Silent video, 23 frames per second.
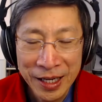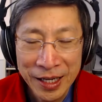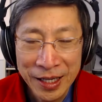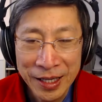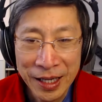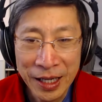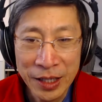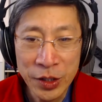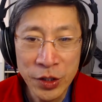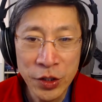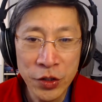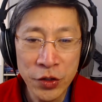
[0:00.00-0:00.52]

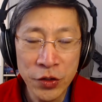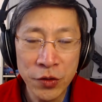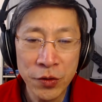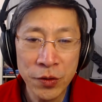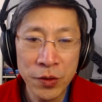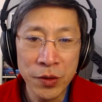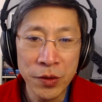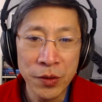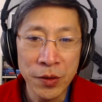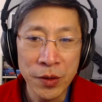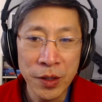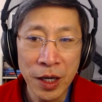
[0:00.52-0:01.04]
That's
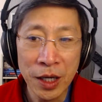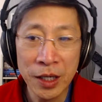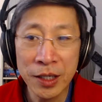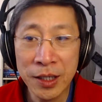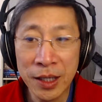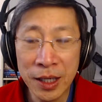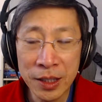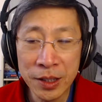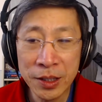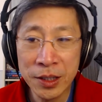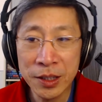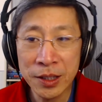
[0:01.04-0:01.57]
true.
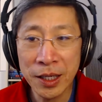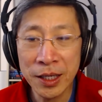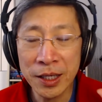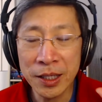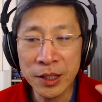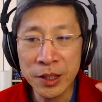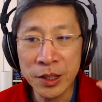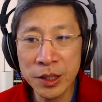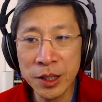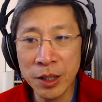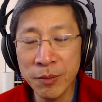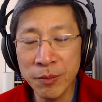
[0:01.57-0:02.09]
Unless like
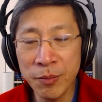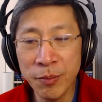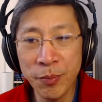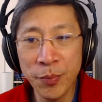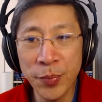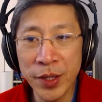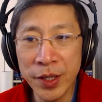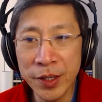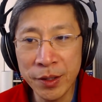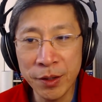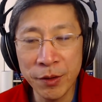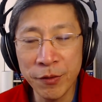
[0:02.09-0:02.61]
some
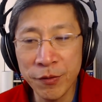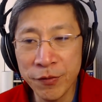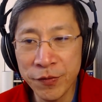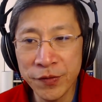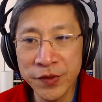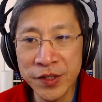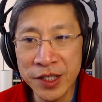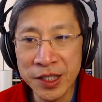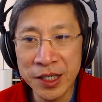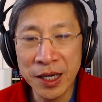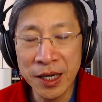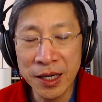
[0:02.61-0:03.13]
bit of
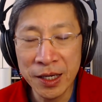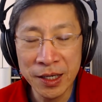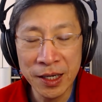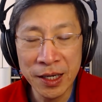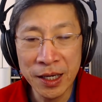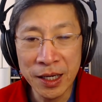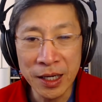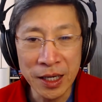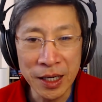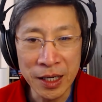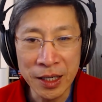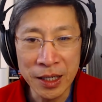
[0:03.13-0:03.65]

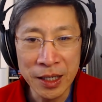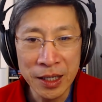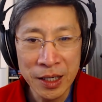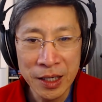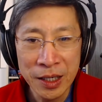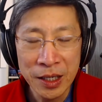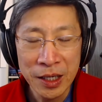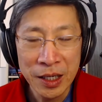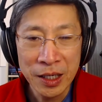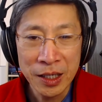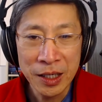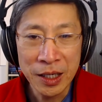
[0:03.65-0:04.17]
DNA
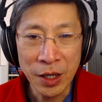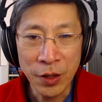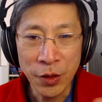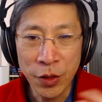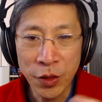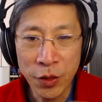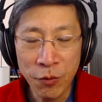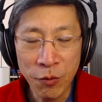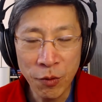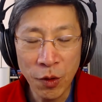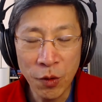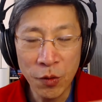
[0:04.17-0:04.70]
got
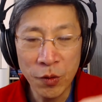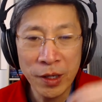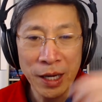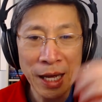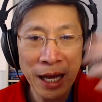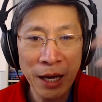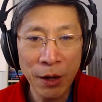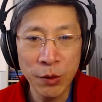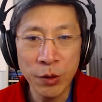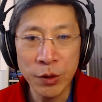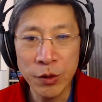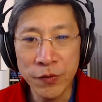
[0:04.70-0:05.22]
thrown
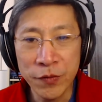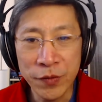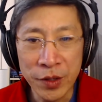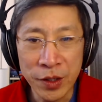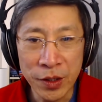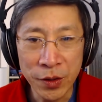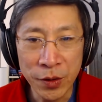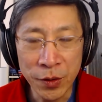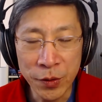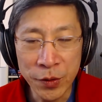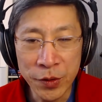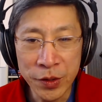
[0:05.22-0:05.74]
out of the
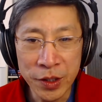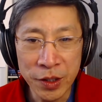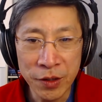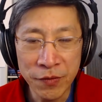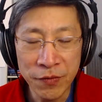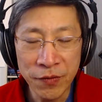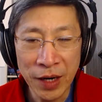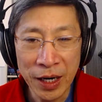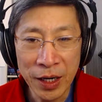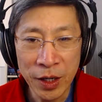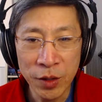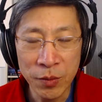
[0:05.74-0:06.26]
Earth's
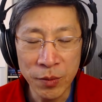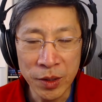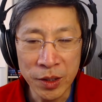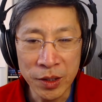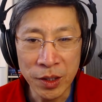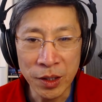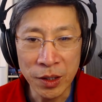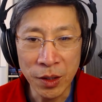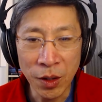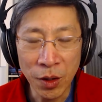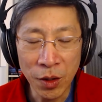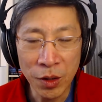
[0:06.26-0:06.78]
environment a
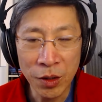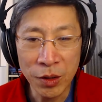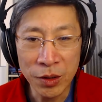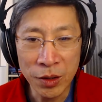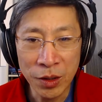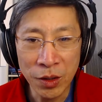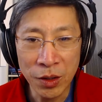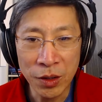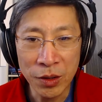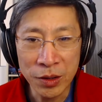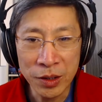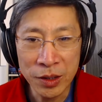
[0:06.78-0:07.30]
long,
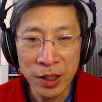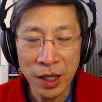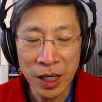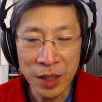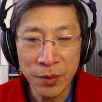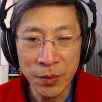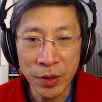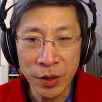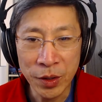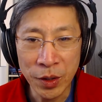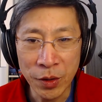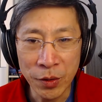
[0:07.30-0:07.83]
long time
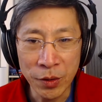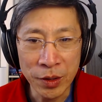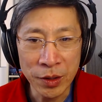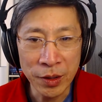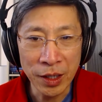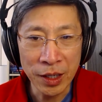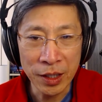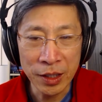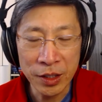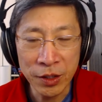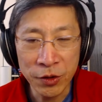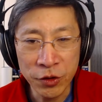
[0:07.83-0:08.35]
ago and
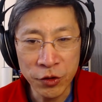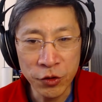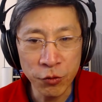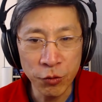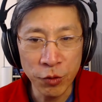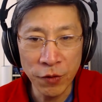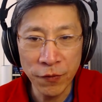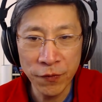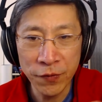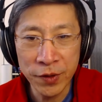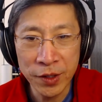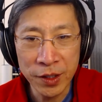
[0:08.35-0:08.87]
like
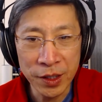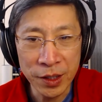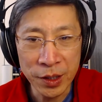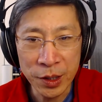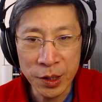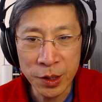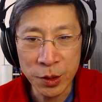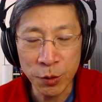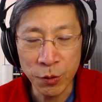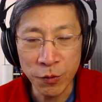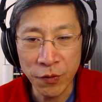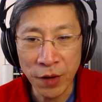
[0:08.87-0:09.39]
drifted and
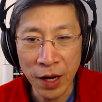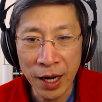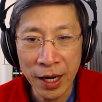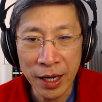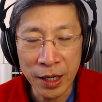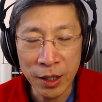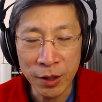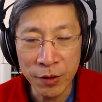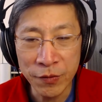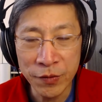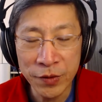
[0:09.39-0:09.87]
survived,